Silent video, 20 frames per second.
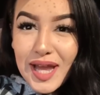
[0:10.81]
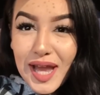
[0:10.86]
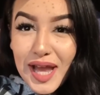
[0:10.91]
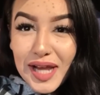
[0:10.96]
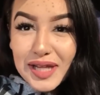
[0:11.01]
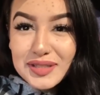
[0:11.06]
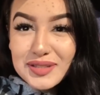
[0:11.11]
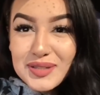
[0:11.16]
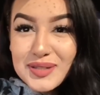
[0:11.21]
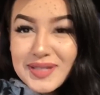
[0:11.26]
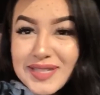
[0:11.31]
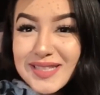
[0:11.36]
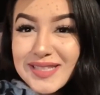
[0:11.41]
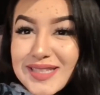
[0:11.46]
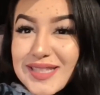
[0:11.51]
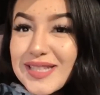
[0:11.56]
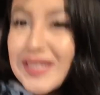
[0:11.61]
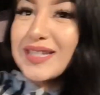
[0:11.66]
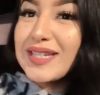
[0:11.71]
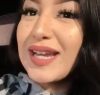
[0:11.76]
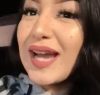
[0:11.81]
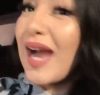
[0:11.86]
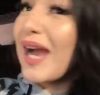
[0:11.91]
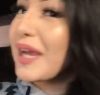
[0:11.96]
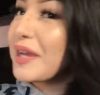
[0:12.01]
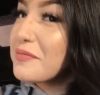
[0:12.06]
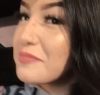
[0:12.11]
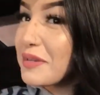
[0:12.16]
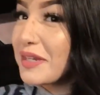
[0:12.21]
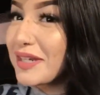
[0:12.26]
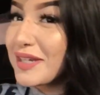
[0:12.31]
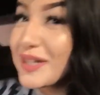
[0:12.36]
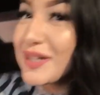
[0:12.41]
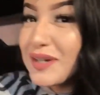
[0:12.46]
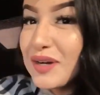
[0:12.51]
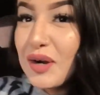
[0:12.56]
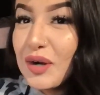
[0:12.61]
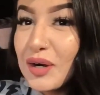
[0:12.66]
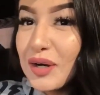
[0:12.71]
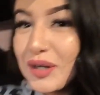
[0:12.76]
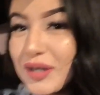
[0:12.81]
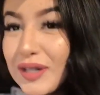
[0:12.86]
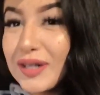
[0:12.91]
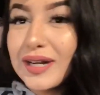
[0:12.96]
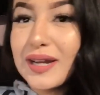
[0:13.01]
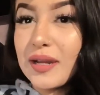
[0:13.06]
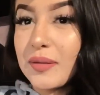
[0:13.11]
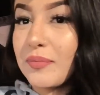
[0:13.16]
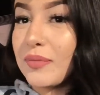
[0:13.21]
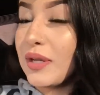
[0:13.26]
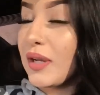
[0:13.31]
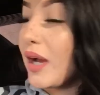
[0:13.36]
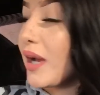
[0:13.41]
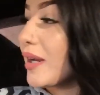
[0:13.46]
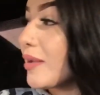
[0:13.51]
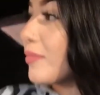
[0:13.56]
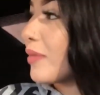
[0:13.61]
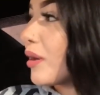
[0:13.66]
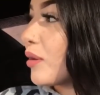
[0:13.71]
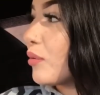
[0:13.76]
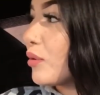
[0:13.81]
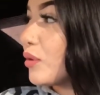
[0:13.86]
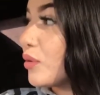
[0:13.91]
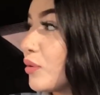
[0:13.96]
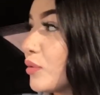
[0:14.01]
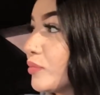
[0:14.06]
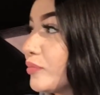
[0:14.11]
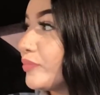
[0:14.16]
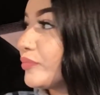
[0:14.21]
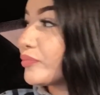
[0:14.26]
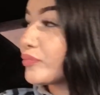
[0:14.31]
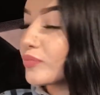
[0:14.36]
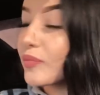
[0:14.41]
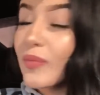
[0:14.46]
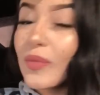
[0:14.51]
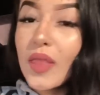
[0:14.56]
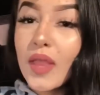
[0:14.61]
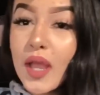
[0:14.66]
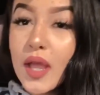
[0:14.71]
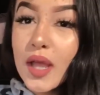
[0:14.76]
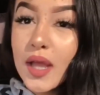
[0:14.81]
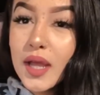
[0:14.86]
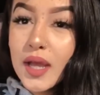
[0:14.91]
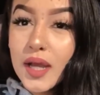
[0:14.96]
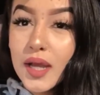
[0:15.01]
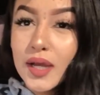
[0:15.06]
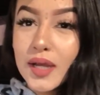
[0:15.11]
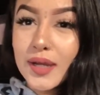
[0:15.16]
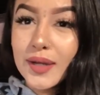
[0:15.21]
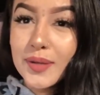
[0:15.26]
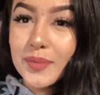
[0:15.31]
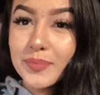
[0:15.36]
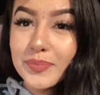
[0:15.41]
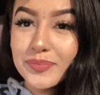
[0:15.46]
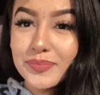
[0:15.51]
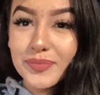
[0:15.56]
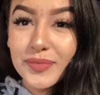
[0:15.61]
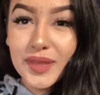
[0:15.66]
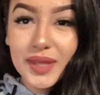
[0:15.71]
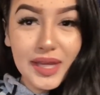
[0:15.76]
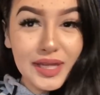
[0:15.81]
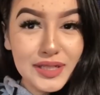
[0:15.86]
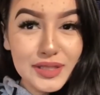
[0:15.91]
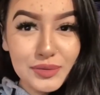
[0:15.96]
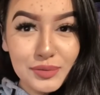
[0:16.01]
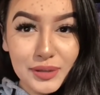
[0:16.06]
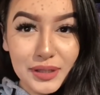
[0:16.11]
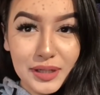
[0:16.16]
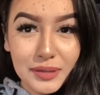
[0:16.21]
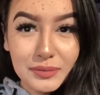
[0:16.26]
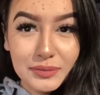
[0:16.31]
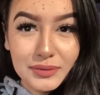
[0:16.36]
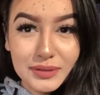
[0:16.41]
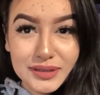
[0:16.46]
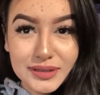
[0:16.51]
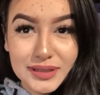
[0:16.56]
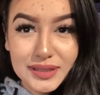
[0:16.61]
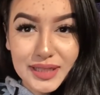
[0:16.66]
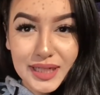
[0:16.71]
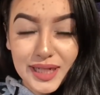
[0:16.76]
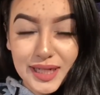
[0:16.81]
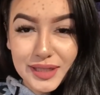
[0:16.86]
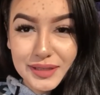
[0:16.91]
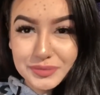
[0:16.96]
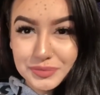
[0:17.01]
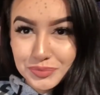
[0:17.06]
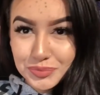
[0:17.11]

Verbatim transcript: As you can see, I am in a car. I'm not in my room. Um, guess where I'm going today?